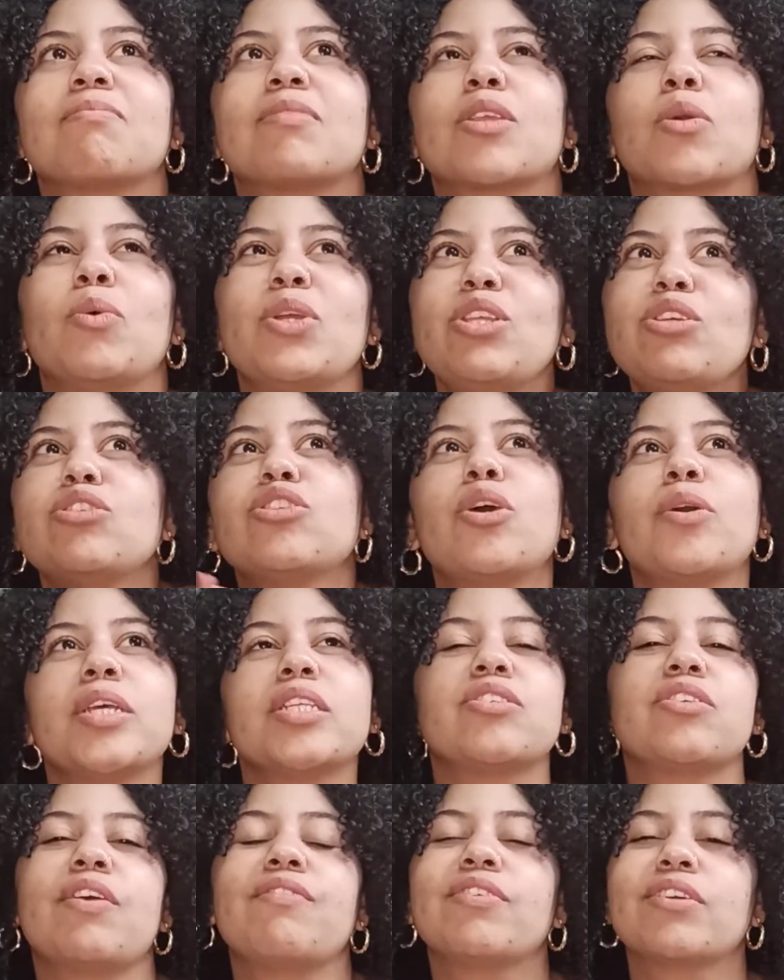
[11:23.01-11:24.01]
when you're so
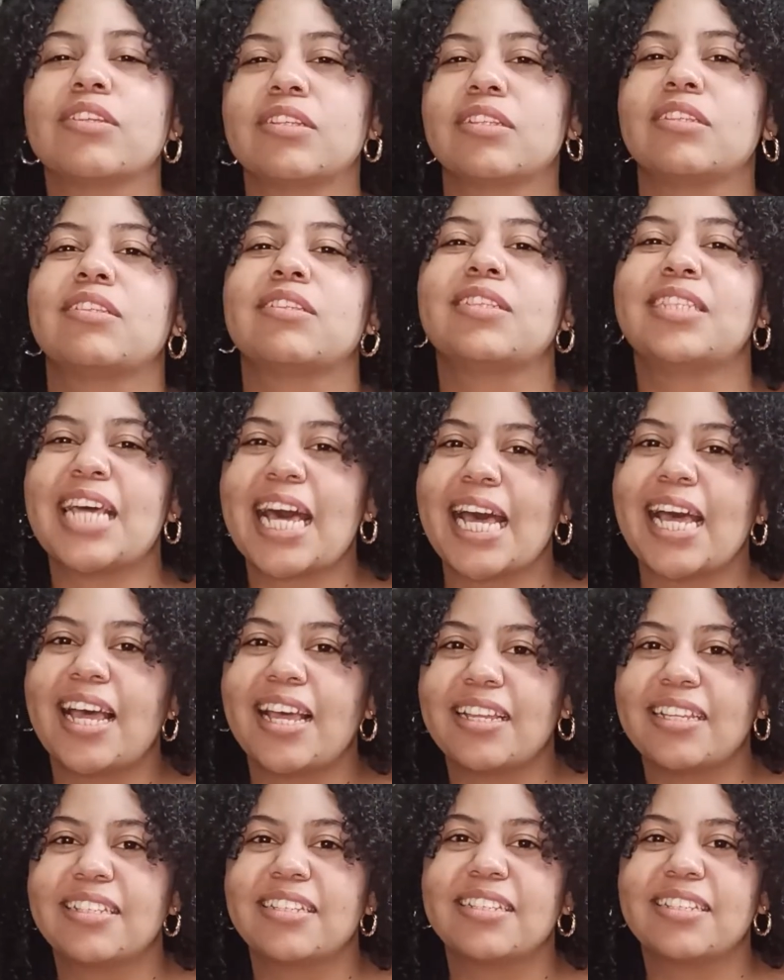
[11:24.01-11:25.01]
extravagant that